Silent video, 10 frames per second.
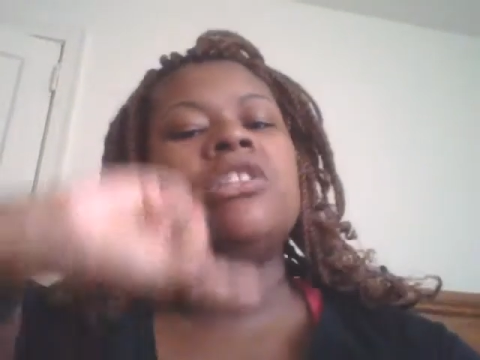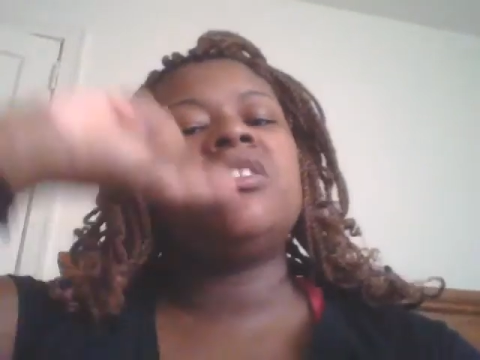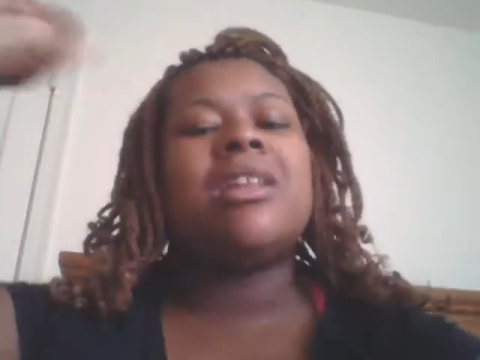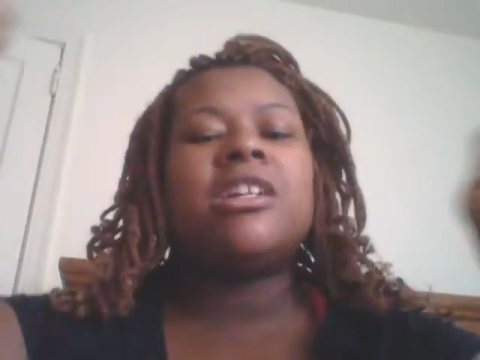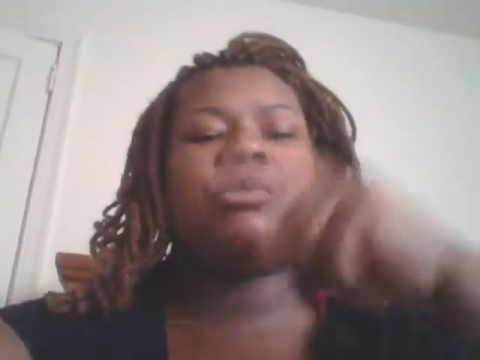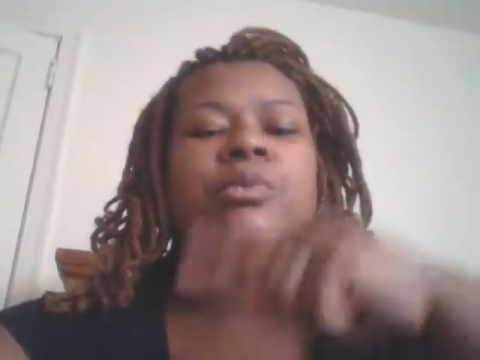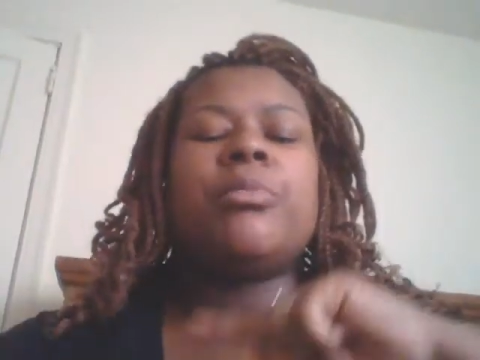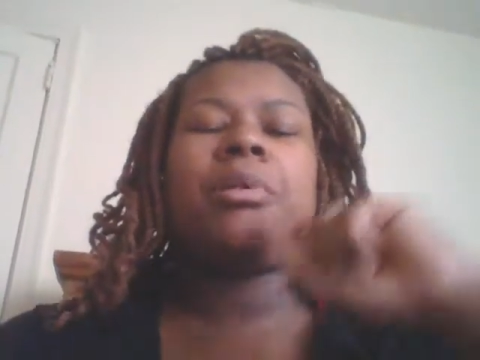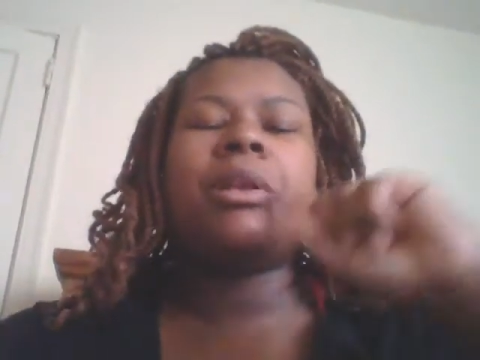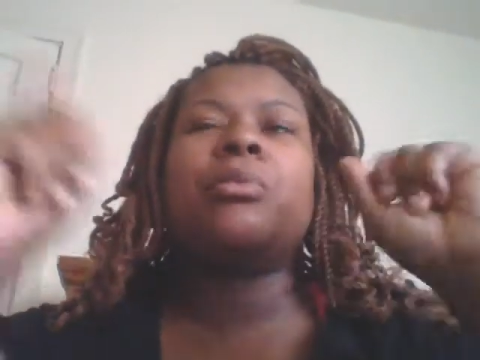for pregnancy,
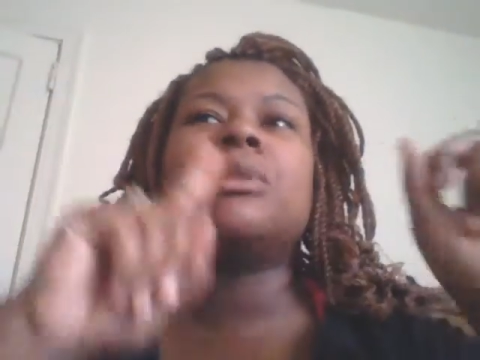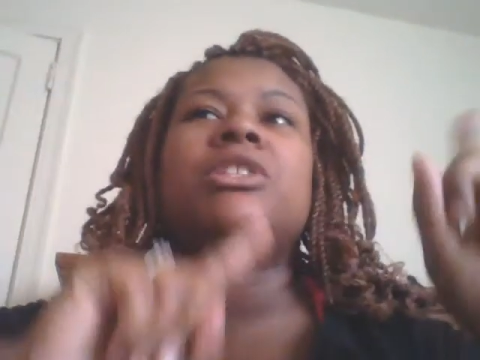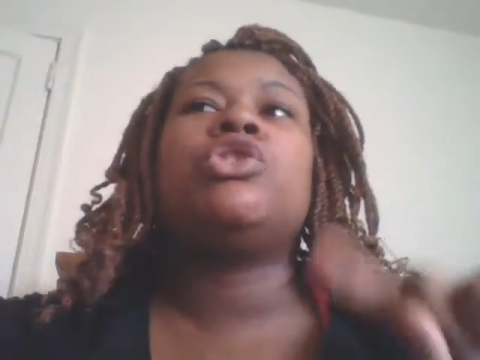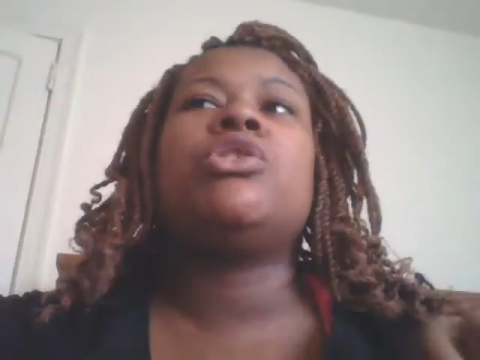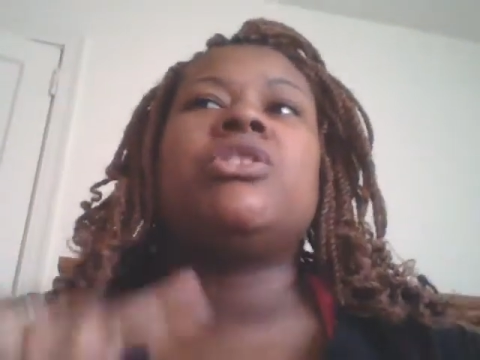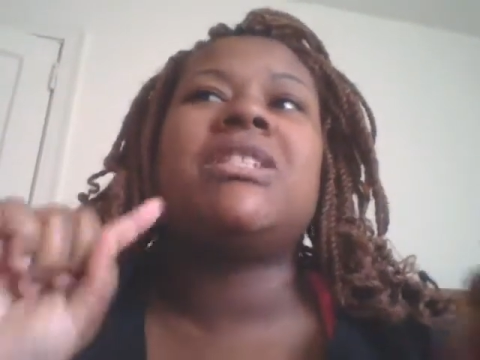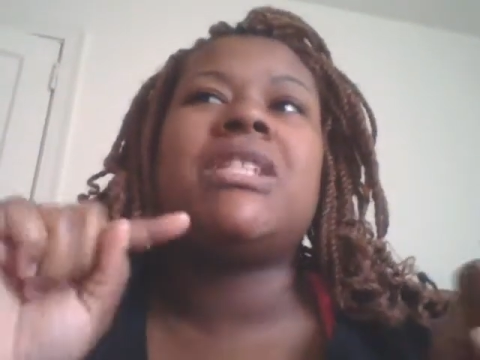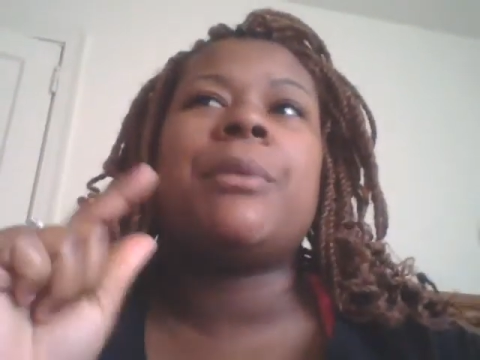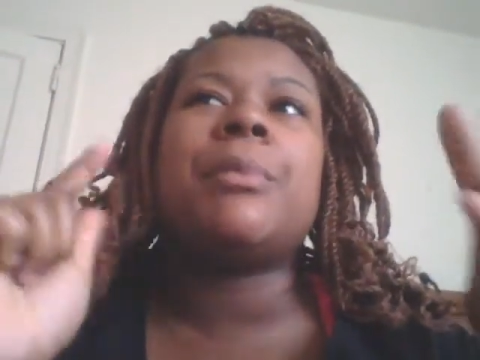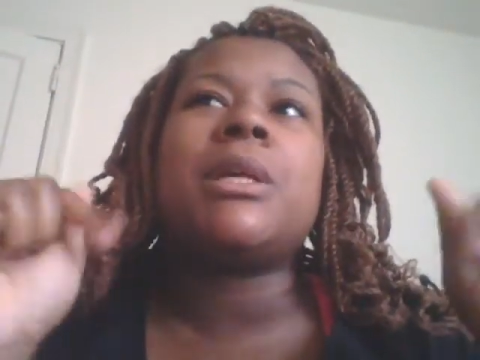but I want to know this
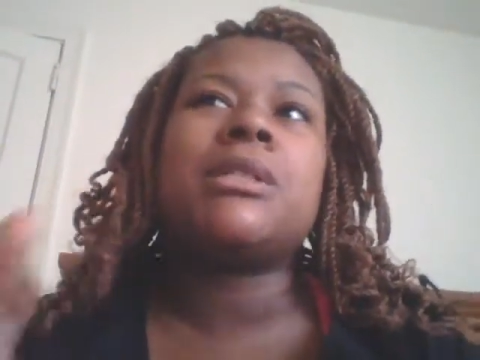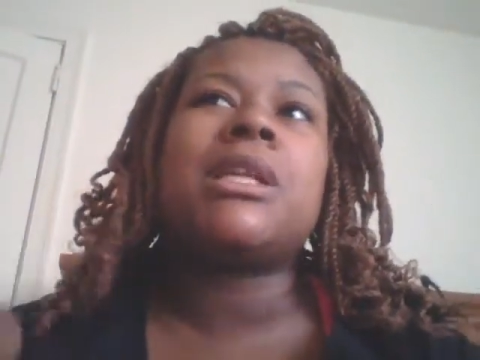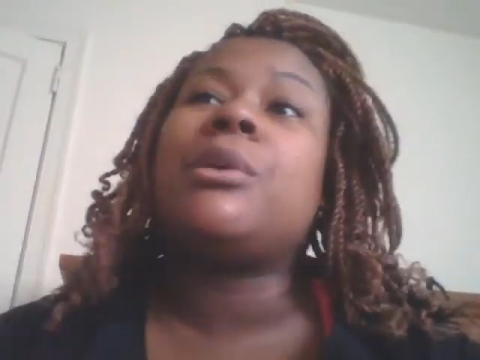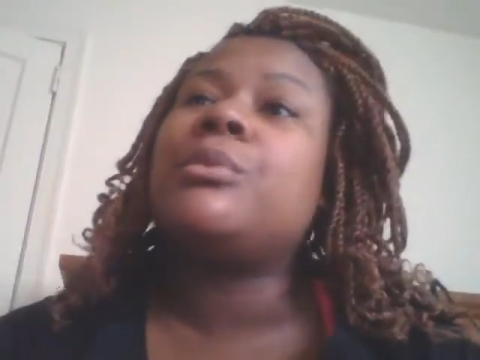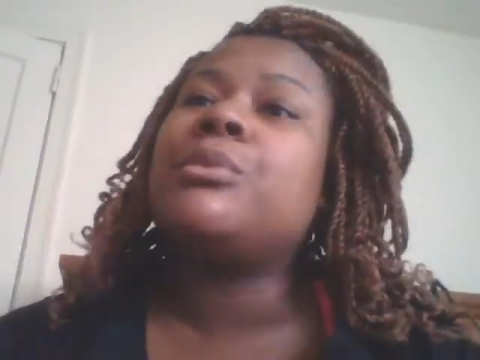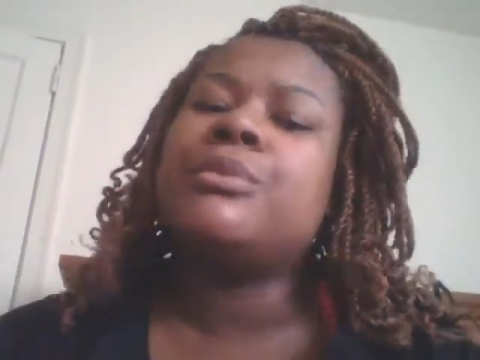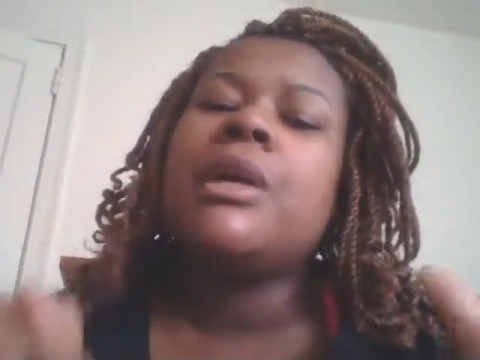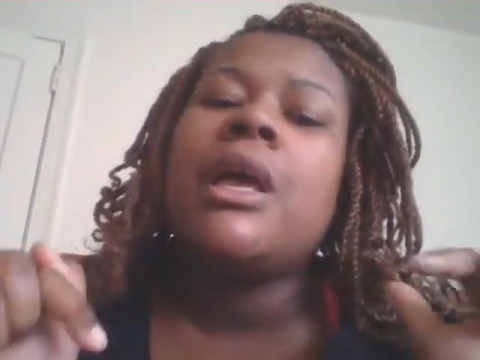now because I won't.